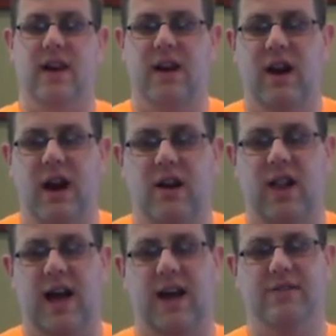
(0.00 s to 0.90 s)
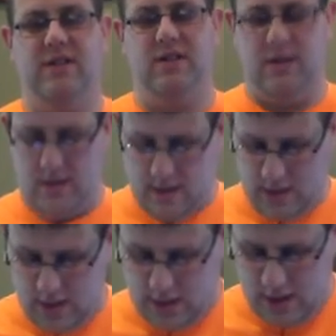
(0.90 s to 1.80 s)
in our lives.
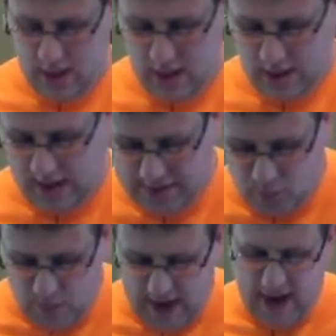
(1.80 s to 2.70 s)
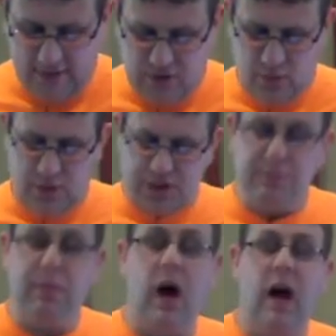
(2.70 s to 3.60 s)
Guys, we have to
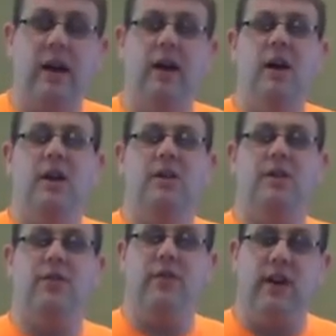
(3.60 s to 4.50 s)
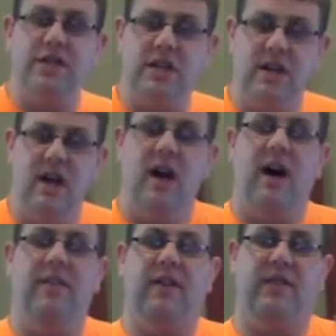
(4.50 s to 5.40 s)
respond to the friction
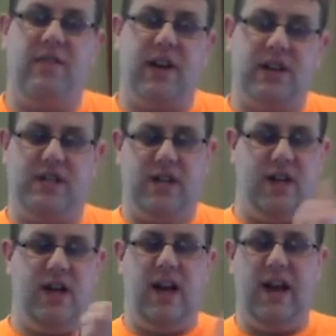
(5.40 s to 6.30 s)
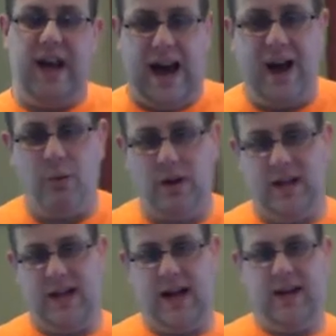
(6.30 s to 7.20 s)
of conviction in our
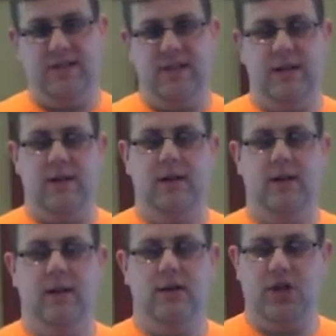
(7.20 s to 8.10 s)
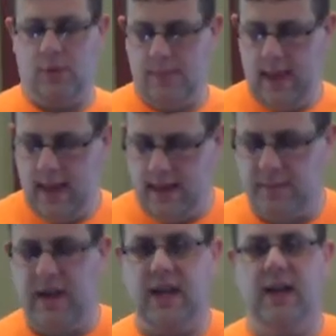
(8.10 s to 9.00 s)
lives. So
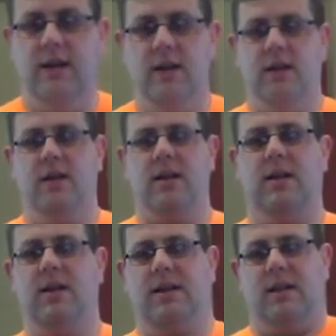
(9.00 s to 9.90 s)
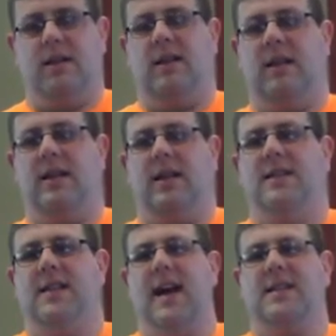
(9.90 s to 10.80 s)
let me let,
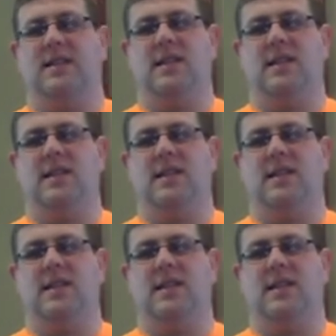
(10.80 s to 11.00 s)
us ask this